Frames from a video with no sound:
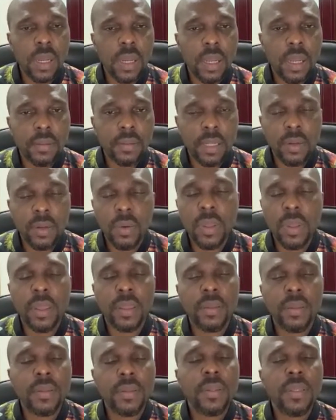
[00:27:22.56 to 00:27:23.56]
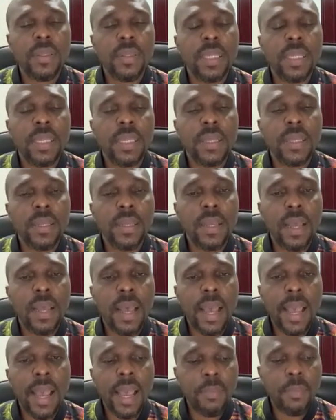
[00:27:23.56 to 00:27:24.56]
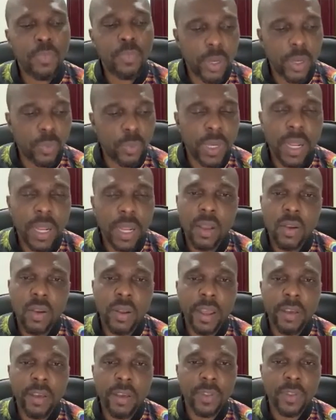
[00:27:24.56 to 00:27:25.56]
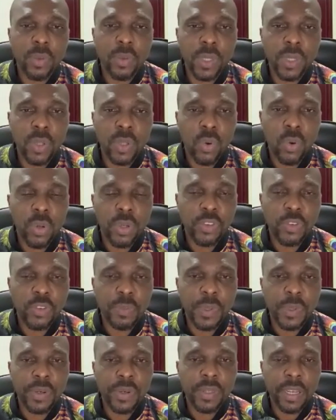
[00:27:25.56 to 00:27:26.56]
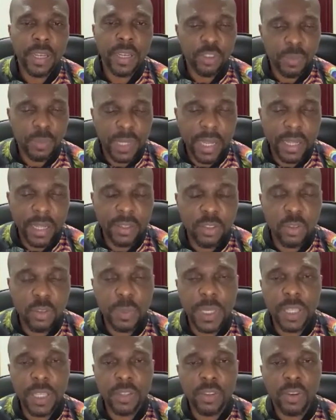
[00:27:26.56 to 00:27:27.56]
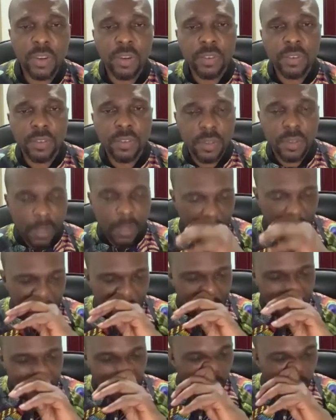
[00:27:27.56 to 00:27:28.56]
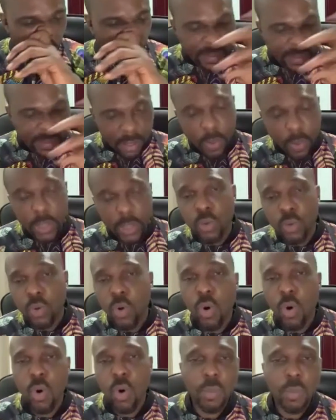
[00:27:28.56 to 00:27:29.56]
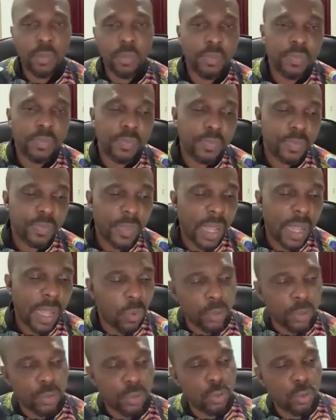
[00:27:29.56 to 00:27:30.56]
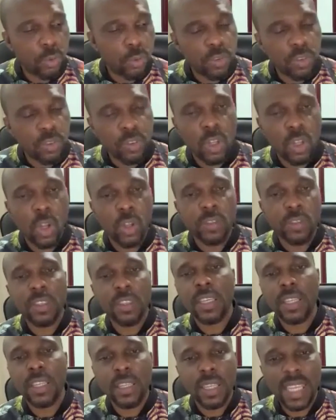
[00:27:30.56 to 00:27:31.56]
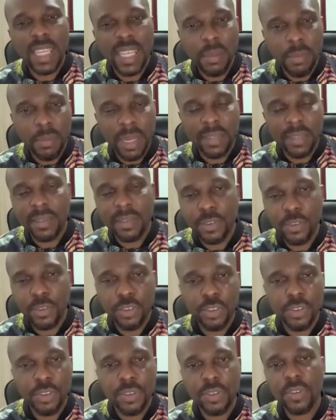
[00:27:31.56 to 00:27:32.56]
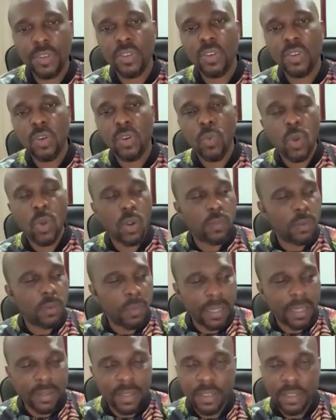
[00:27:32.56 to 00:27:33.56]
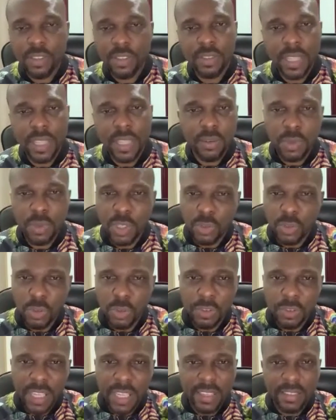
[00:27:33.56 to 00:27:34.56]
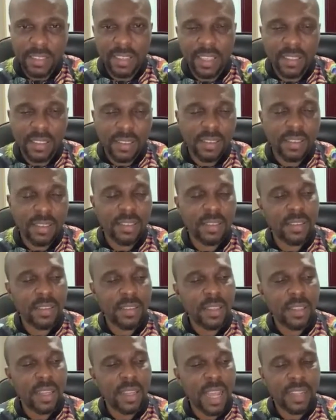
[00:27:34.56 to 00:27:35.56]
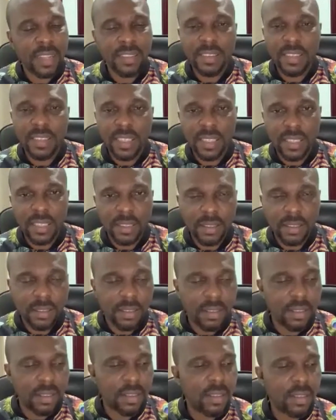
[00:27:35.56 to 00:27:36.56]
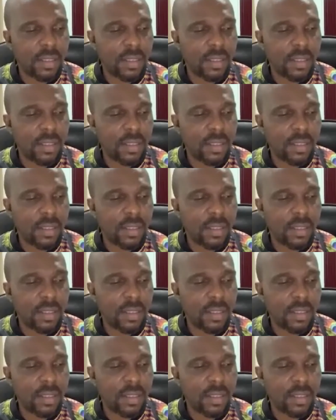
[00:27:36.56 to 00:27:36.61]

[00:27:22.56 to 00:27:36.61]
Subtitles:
I said, okay. I prayed with her, got her filled with the Holy Spirit, and she began to speak in tongues. So I said, when you go home, I want you to slot in a message. One of the messages, then we used to use cassettes and CDs.